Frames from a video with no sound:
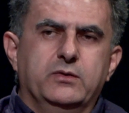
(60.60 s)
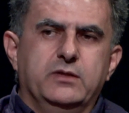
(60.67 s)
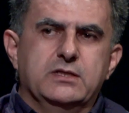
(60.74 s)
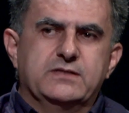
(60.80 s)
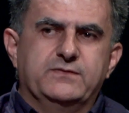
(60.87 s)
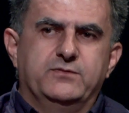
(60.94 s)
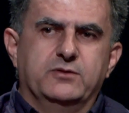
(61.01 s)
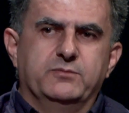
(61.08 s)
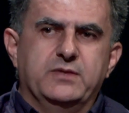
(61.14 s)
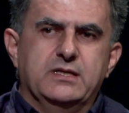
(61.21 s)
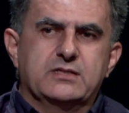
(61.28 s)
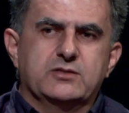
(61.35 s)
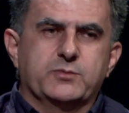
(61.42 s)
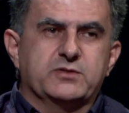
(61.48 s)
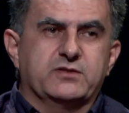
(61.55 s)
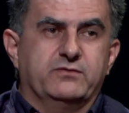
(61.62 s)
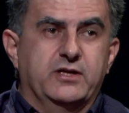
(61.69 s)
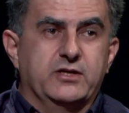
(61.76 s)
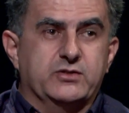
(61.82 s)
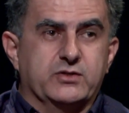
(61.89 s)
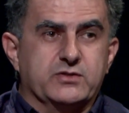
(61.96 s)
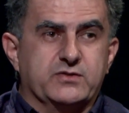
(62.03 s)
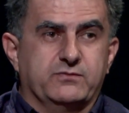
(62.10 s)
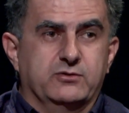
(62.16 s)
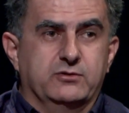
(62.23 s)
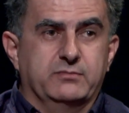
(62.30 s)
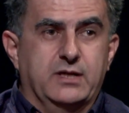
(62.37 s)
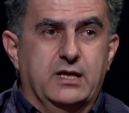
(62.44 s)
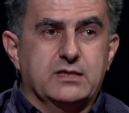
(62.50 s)
this from these observations
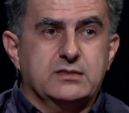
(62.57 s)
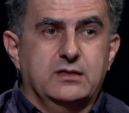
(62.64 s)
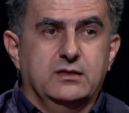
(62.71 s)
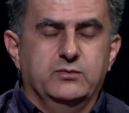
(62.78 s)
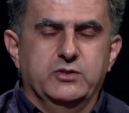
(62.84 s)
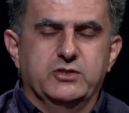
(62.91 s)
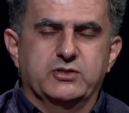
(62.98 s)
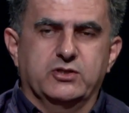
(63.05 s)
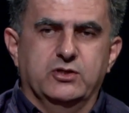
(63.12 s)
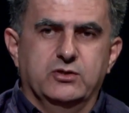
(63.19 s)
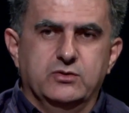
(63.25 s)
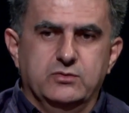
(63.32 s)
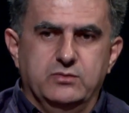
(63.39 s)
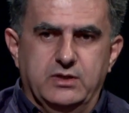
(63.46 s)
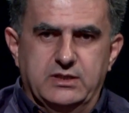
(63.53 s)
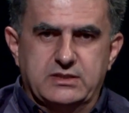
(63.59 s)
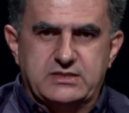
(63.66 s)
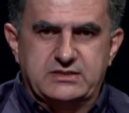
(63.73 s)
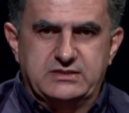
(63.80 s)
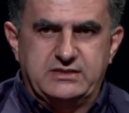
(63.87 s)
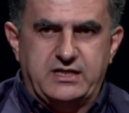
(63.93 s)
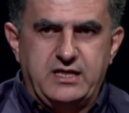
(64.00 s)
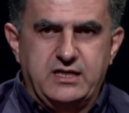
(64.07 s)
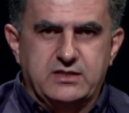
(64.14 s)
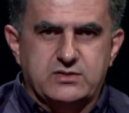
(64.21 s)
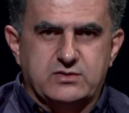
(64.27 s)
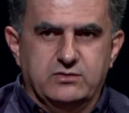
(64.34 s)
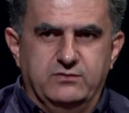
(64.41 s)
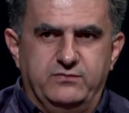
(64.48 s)
from NASA, which show uh,
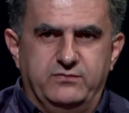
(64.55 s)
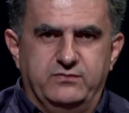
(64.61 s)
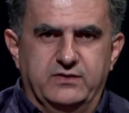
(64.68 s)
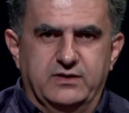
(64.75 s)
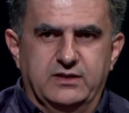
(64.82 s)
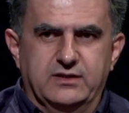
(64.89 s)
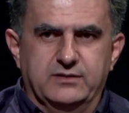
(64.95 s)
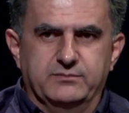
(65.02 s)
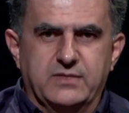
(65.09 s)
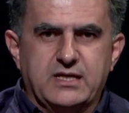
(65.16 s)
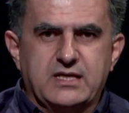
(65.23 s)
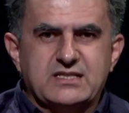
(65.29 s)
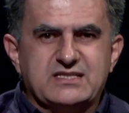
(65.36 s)
streaks of um,